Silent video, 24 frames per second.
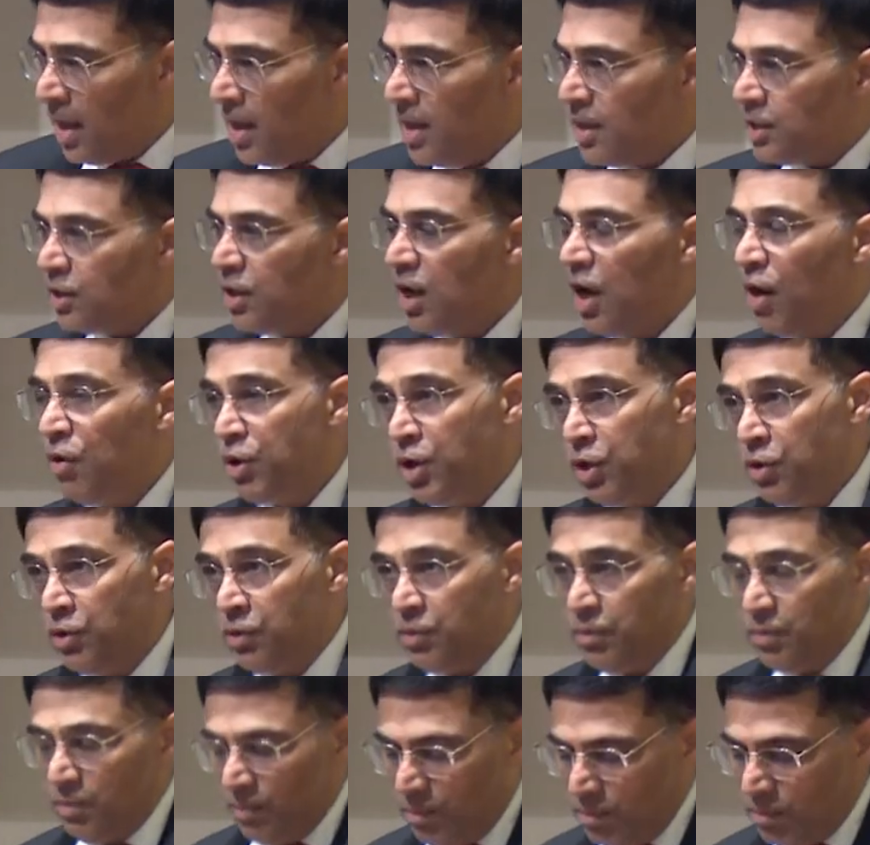So how do
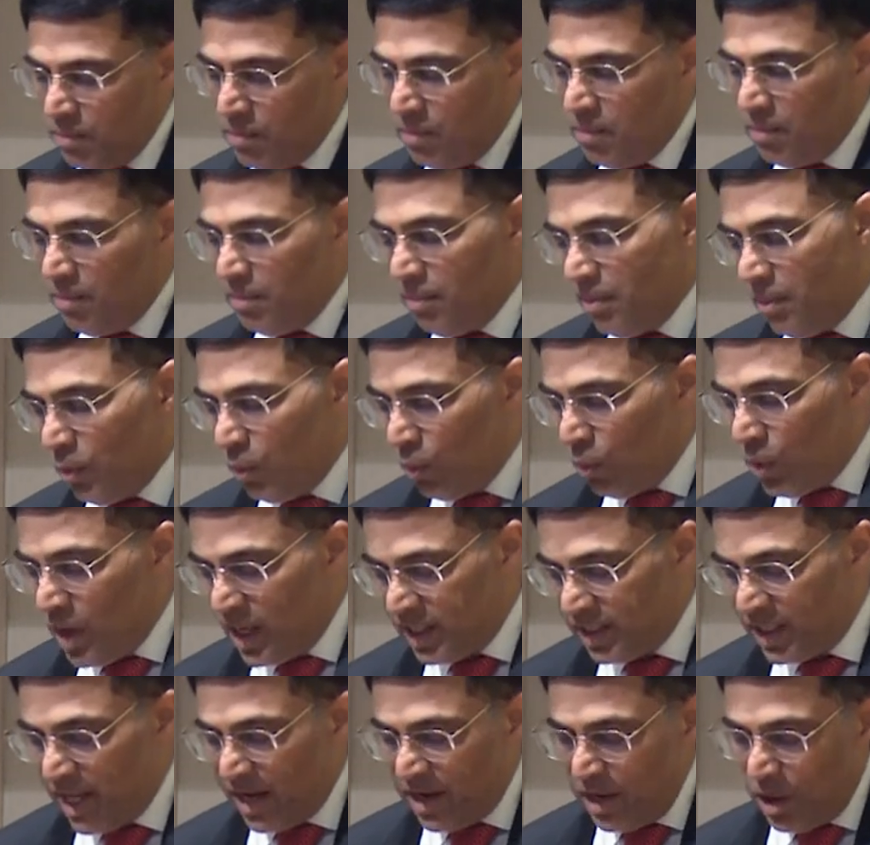you
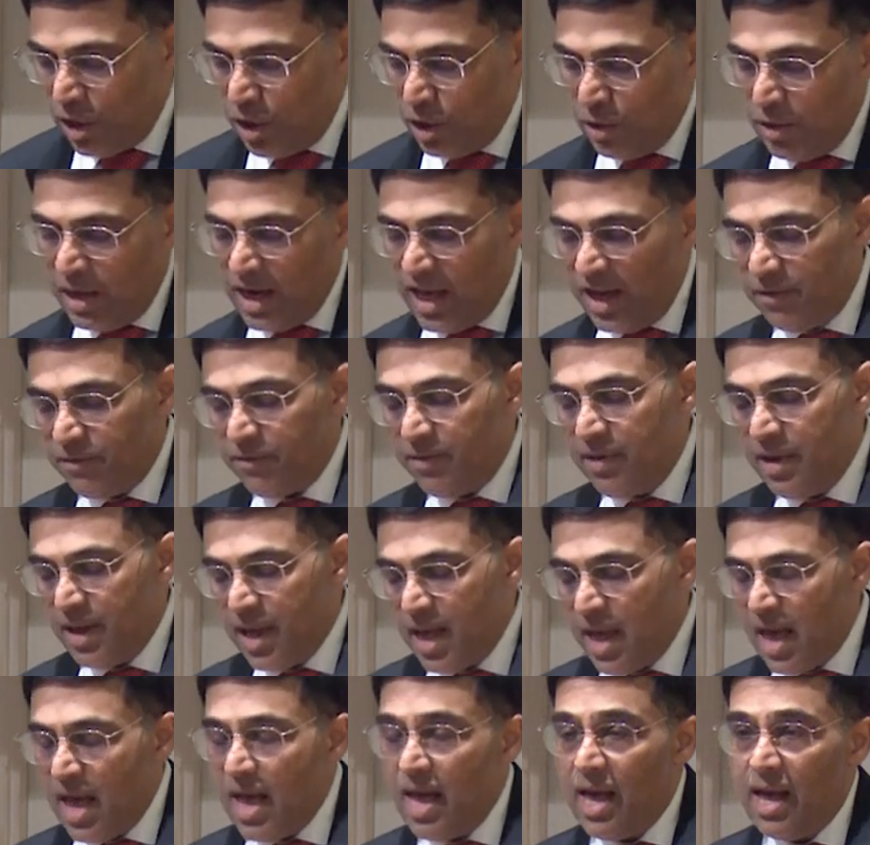work that into your life?
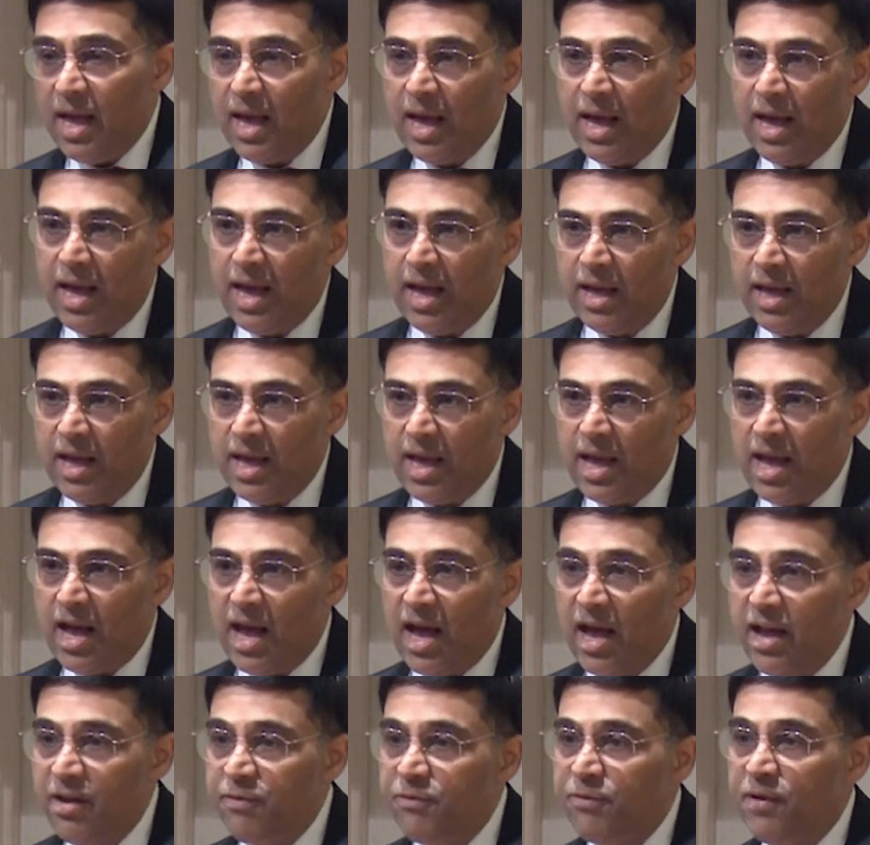
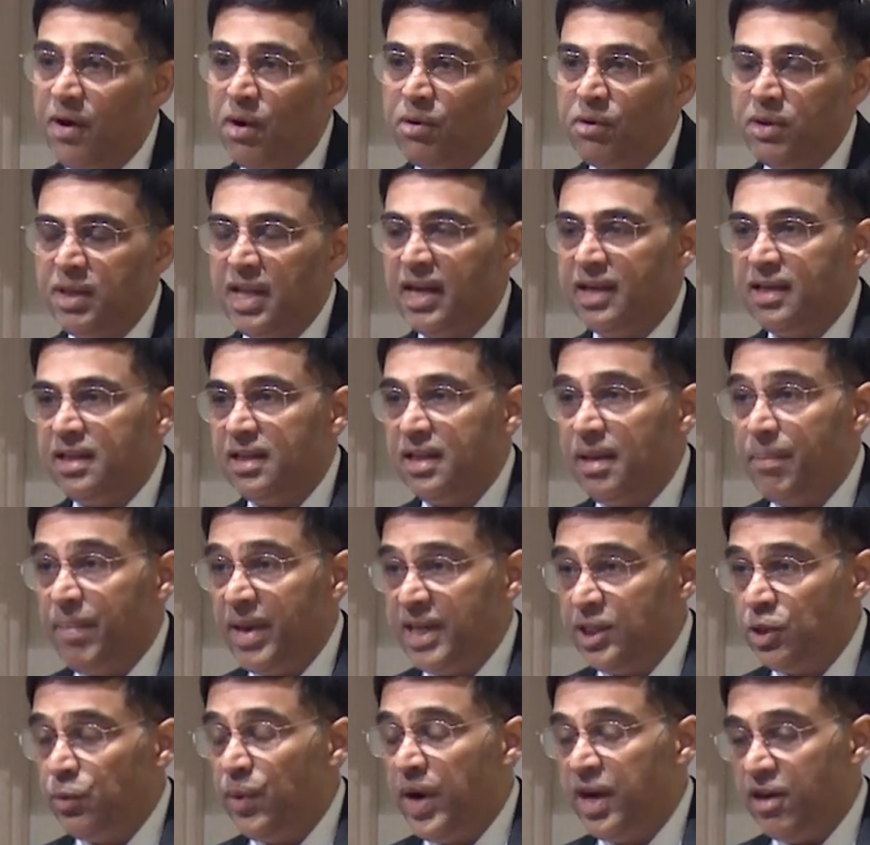I have found that the
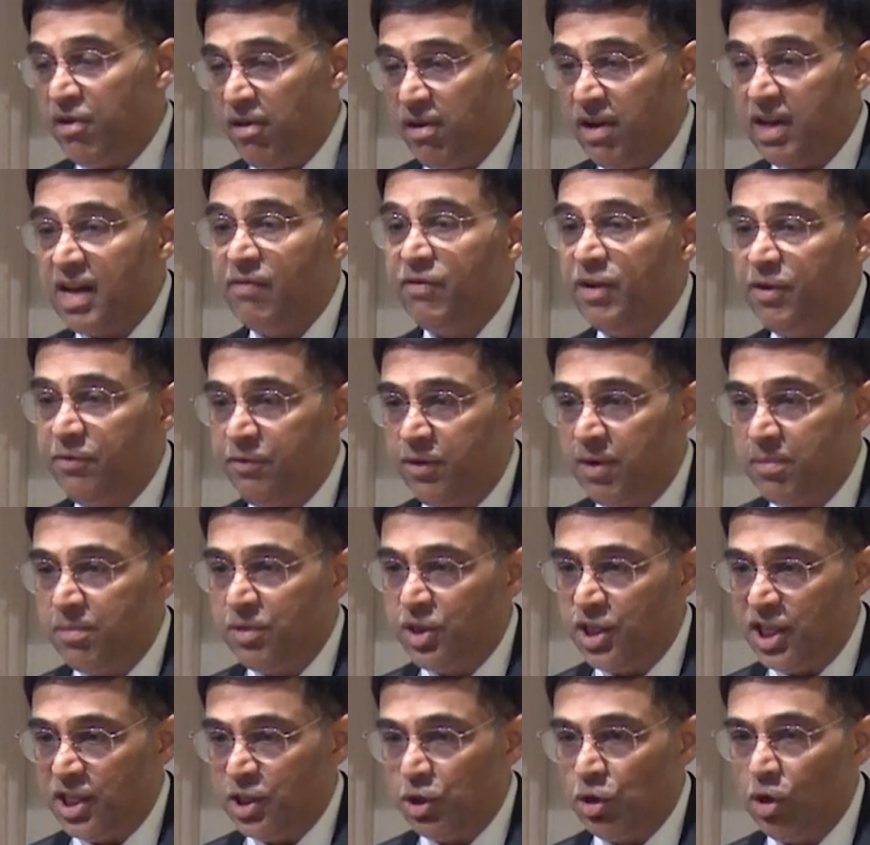best way to recover from
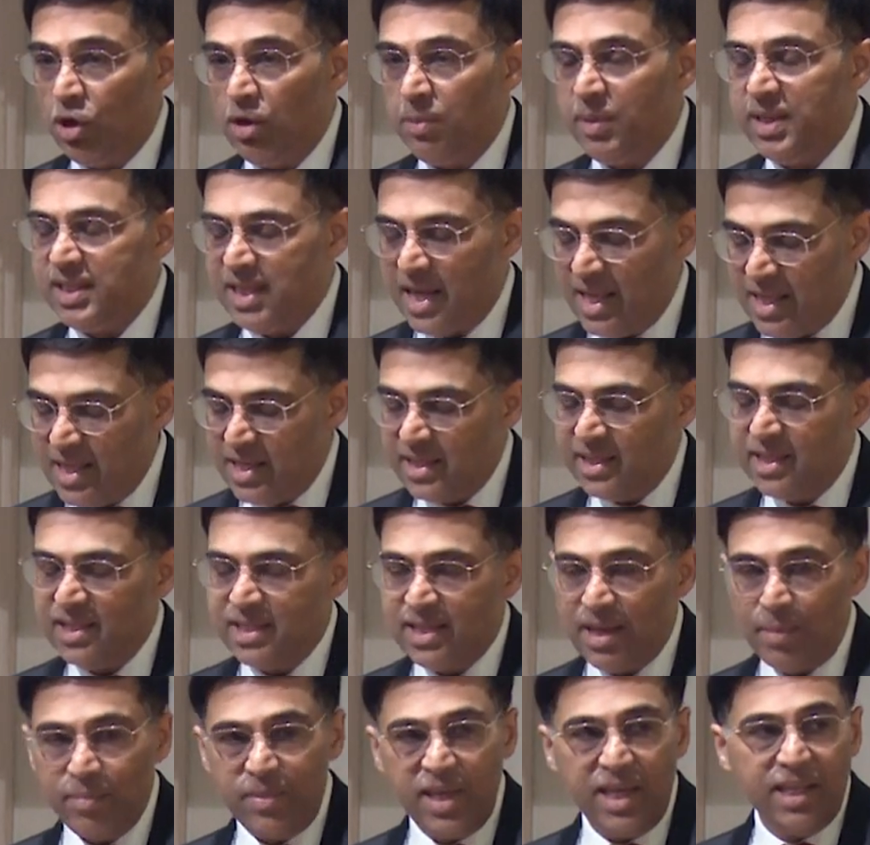chess tournaments, and this is
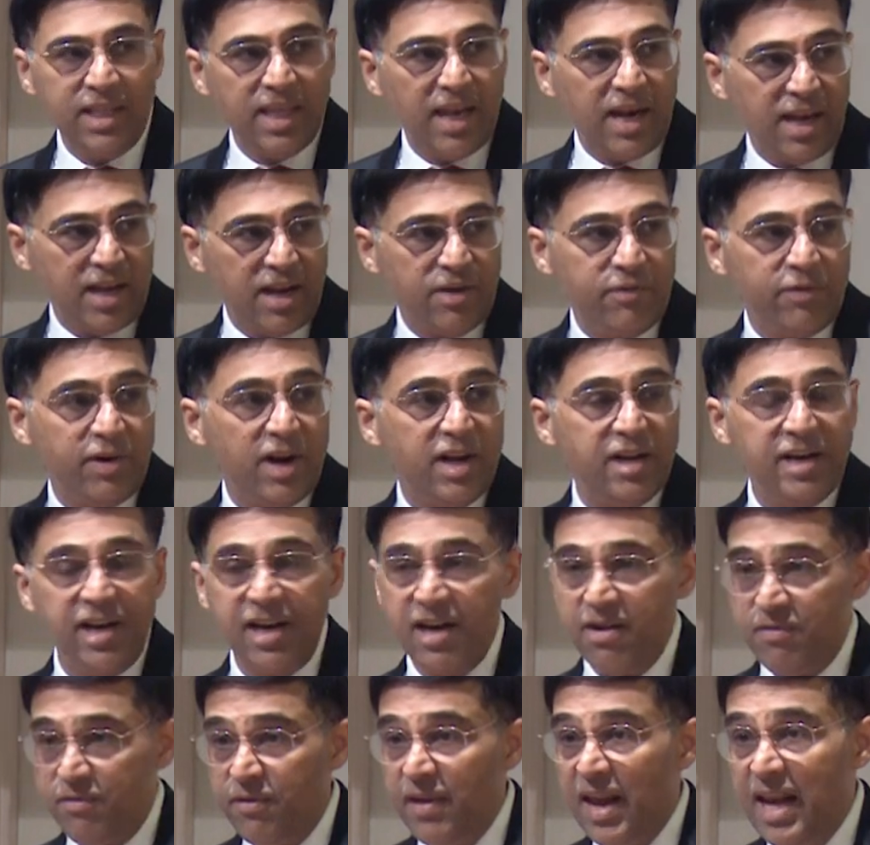something that I confronted
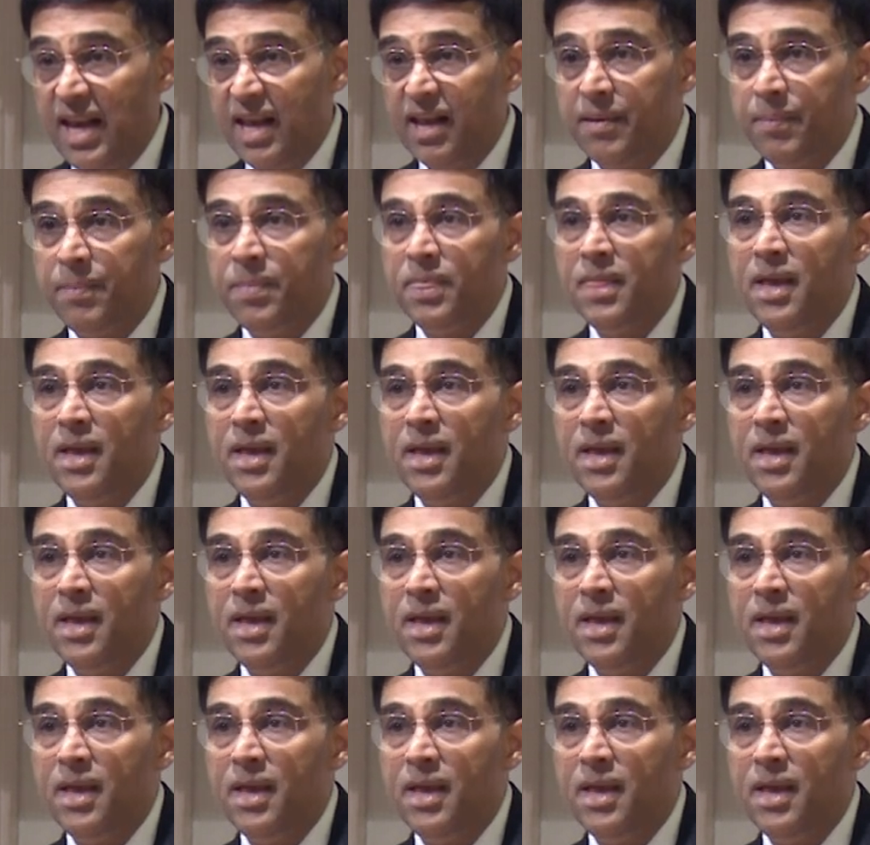in failure,